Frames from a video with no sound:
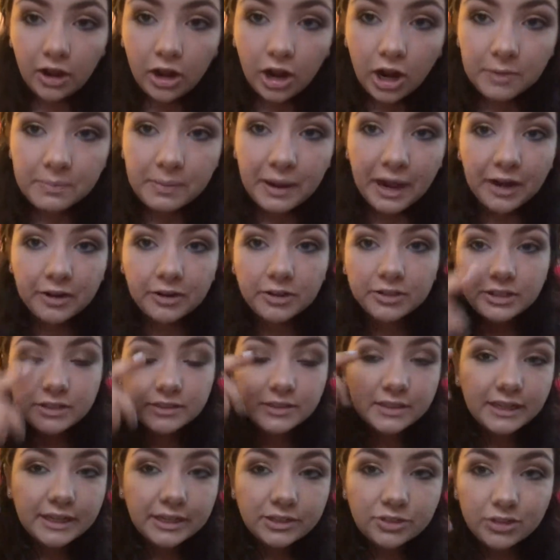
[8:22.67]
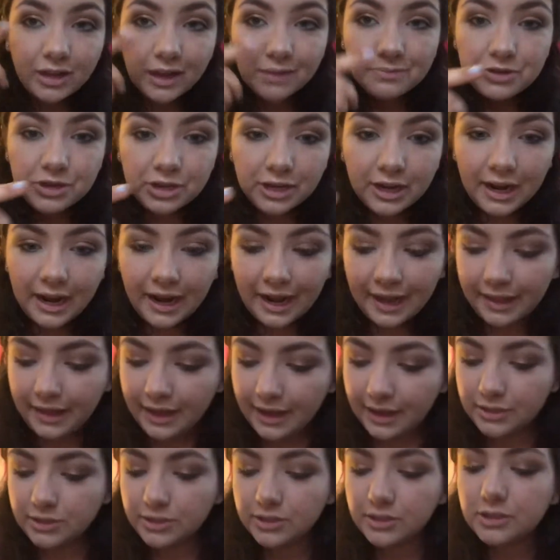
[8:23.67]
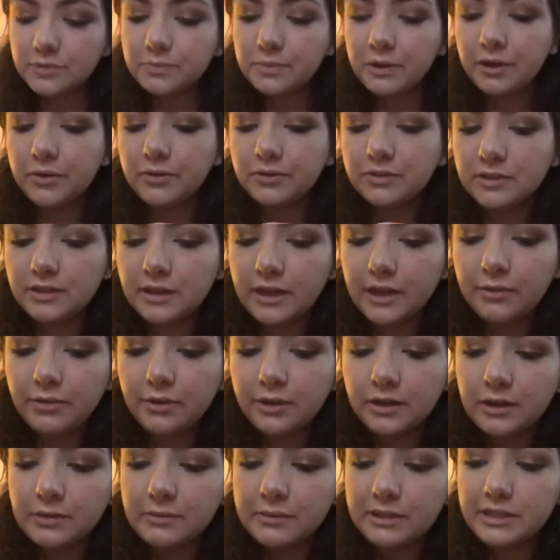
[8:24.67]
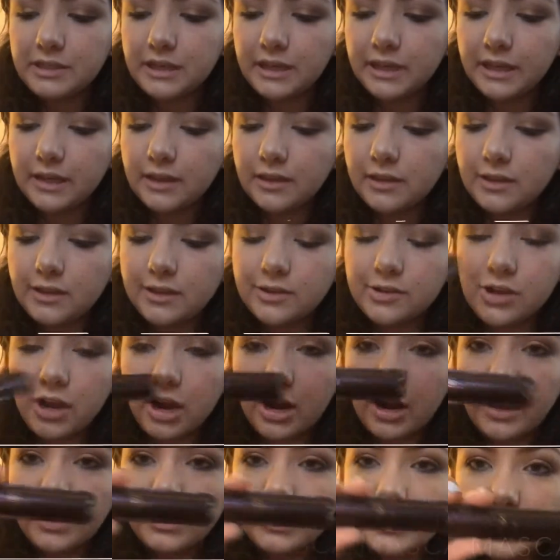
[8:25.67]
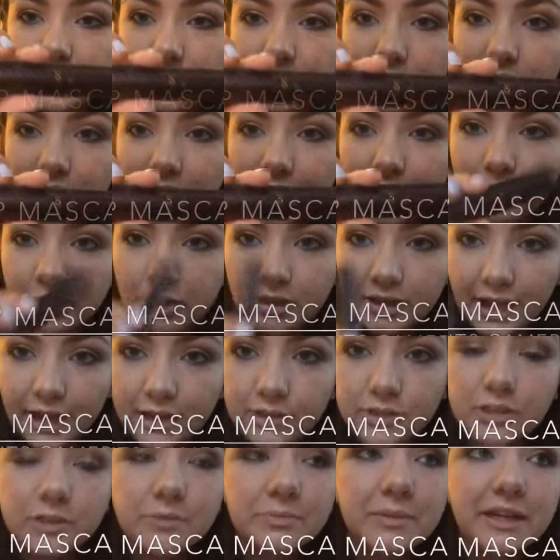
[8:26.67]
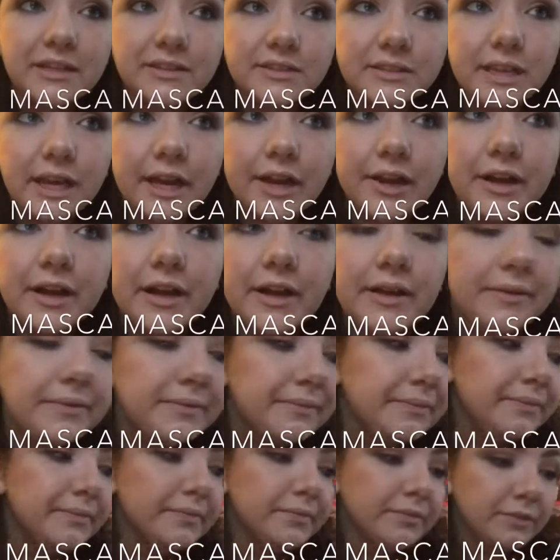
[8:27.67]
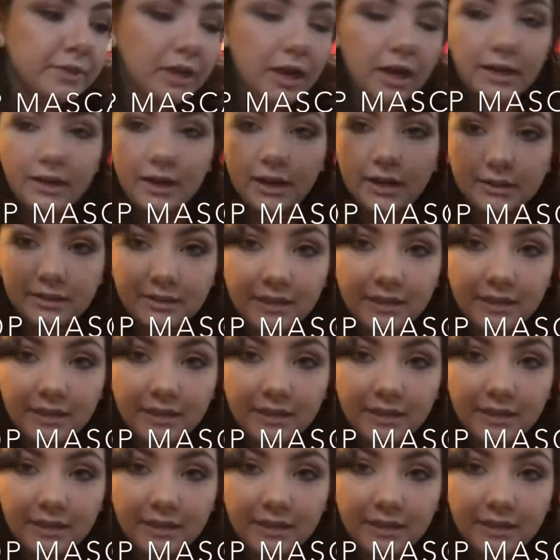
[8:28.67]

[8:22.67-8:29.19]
our powder doesn't get trapped in our eyelashes, but today we're going to be taking the Tarte Lights Camera Lashes Mascara on our